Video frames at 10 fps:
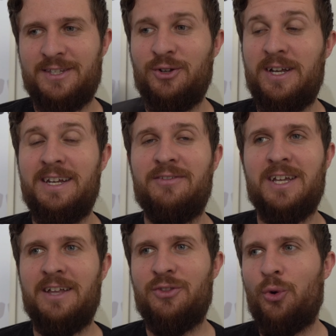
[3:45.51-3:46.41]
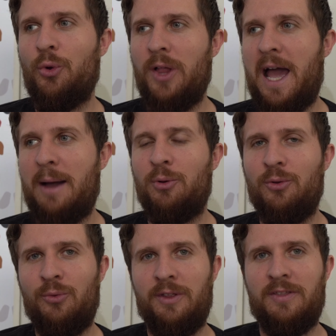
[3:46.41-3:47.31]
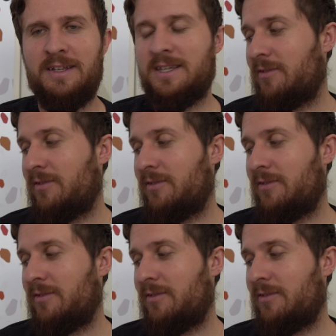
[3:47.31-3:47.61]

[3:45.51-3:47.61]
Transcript: So I didn't even cut the whole apple with this.